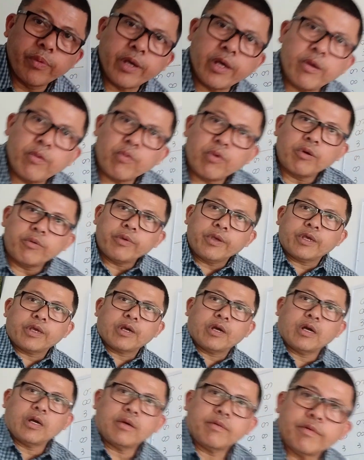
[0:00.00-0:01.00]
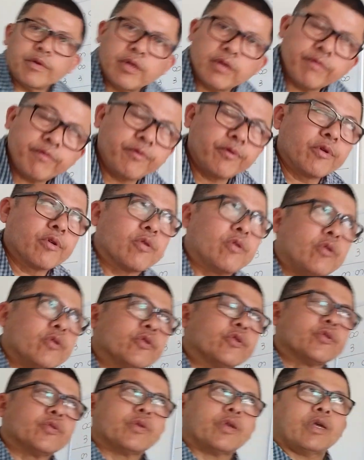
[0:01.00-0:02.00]
back what we cover for
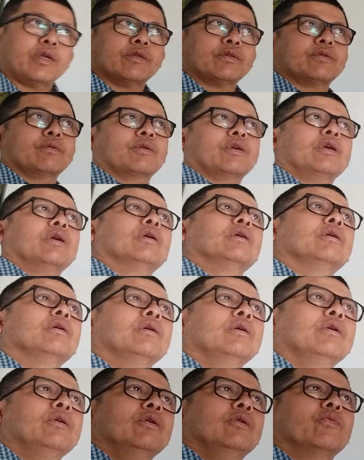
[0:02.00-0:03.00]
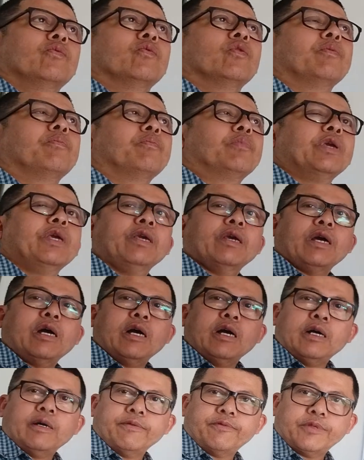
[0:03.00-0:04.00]
consonants. Okay. Repeat
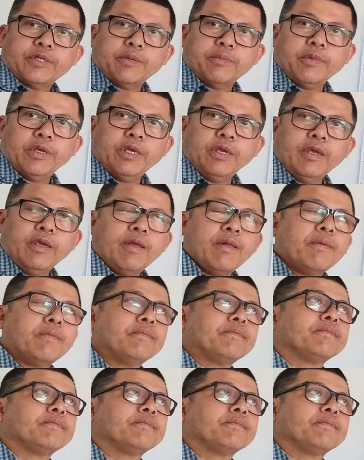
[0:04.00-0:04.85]
after me.